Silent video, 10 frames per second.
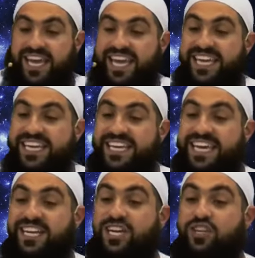he
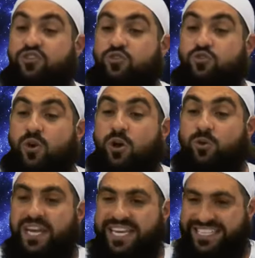can
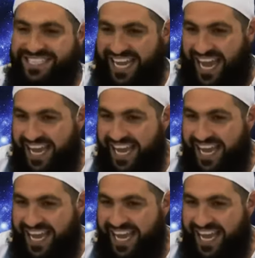control his